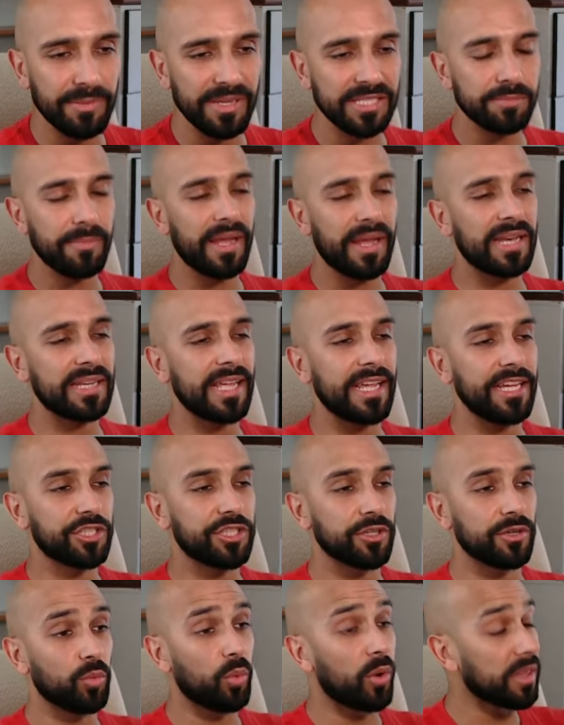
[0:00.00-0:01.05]

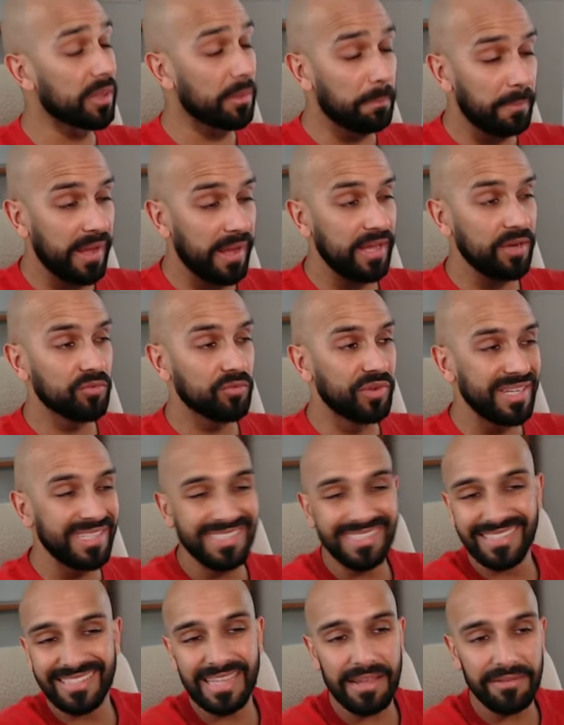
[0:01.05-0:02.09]
meditation, one of the main
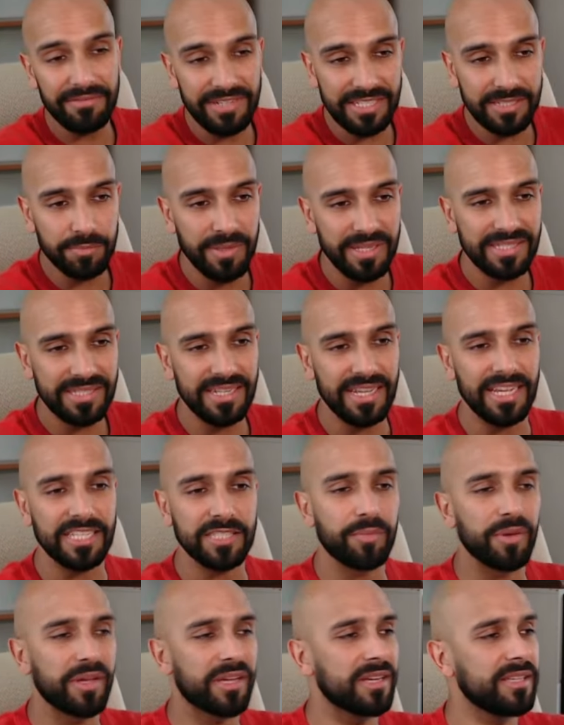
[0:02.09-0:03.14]
reasons they've dismissed it is
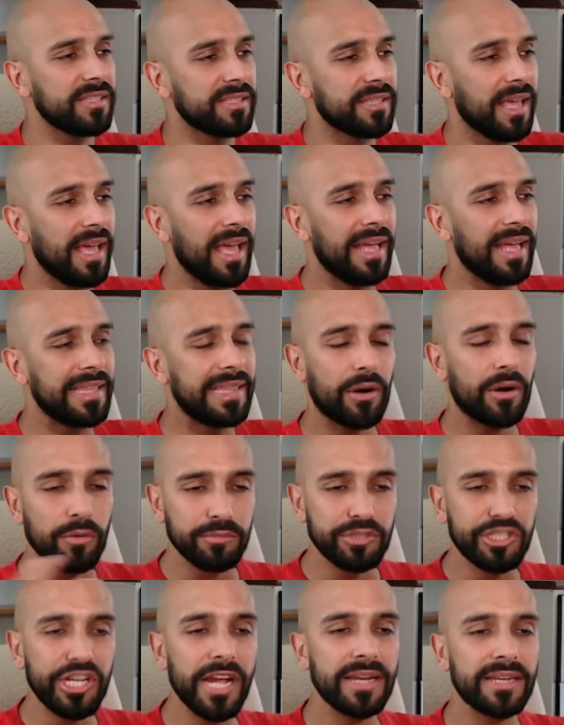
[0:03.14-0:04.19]
because their
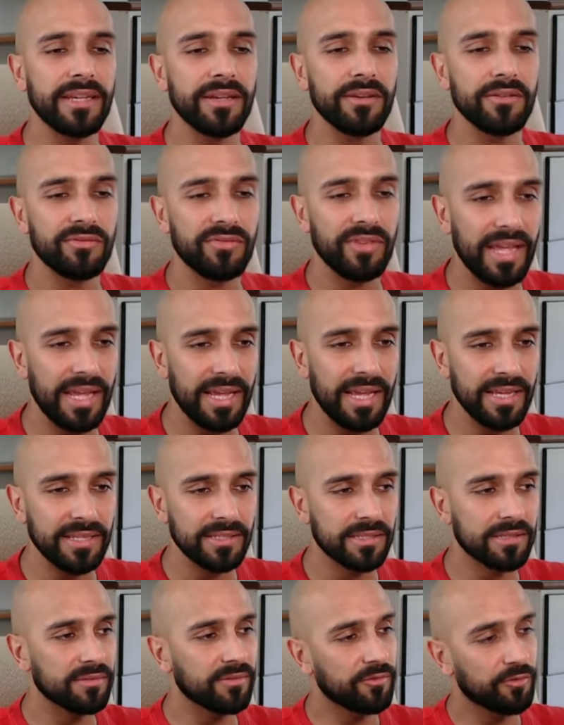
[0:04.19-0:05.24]
objective
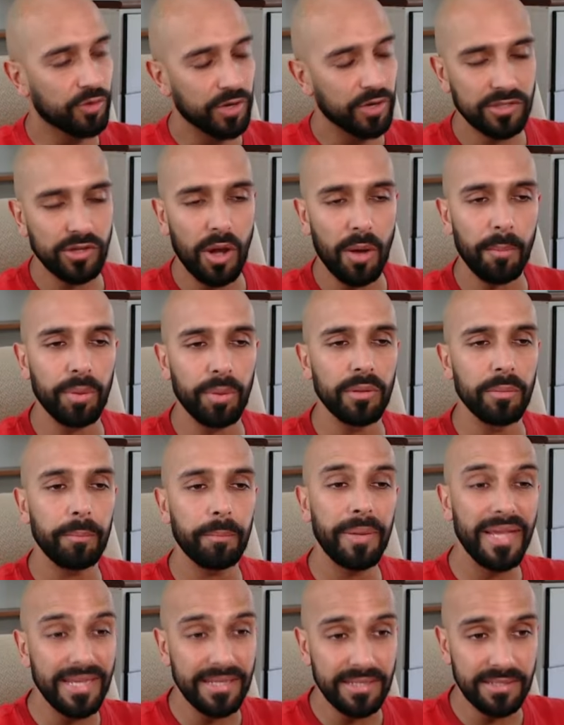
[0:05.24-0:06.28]
is, for example,
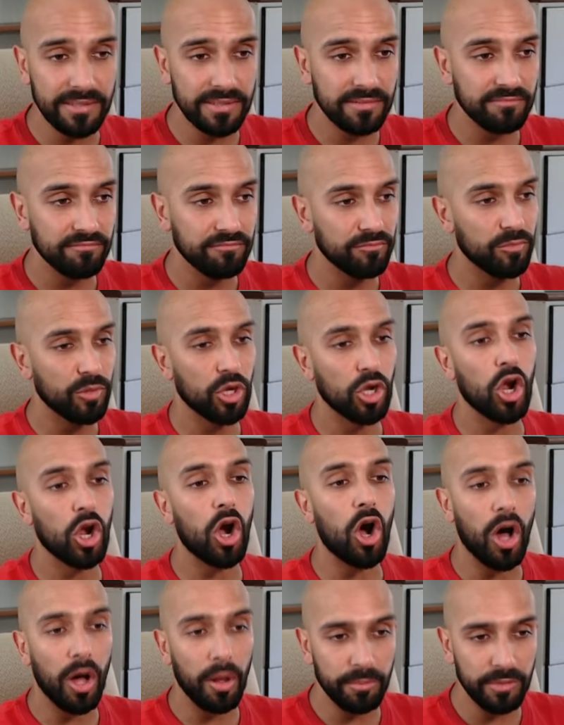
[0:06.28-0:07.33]
peace,
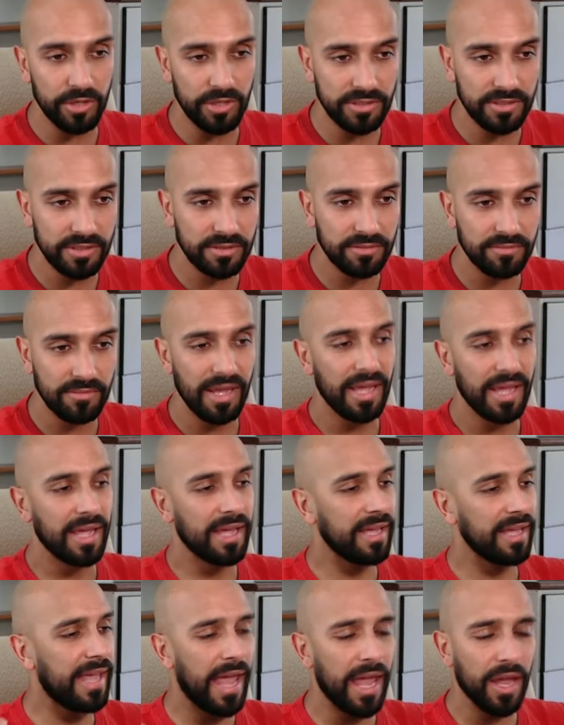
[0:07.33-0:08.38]
calmness,
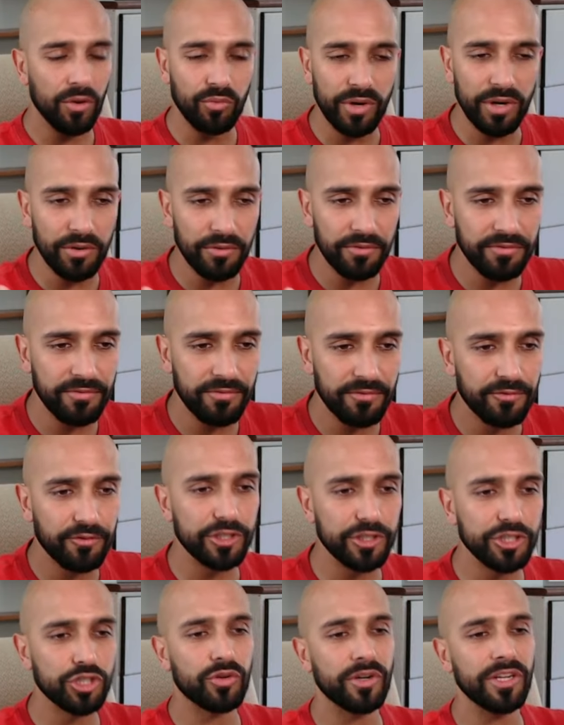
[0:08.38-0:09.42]
getting rid of
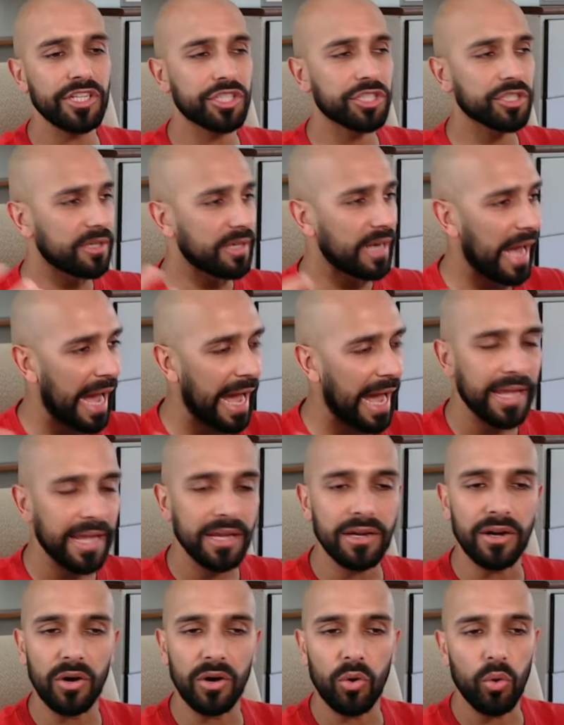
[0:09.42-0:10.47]
frustration,
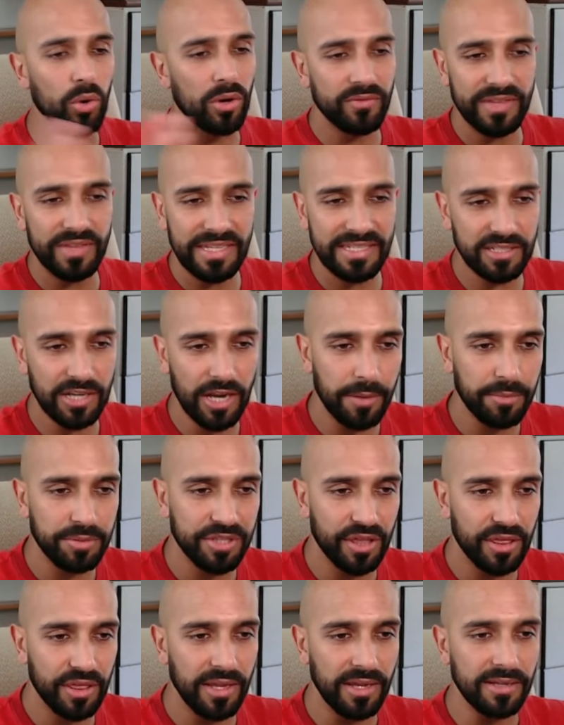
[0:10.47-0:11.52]
anger, all of these types
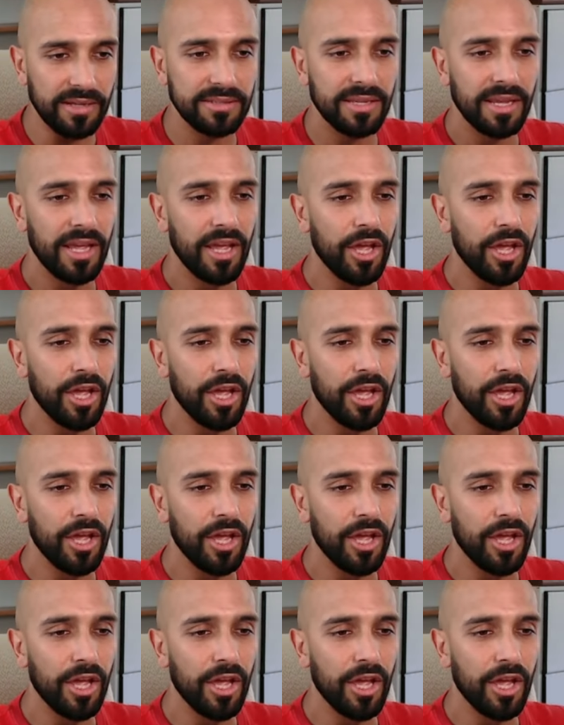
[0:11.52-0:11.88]
of things.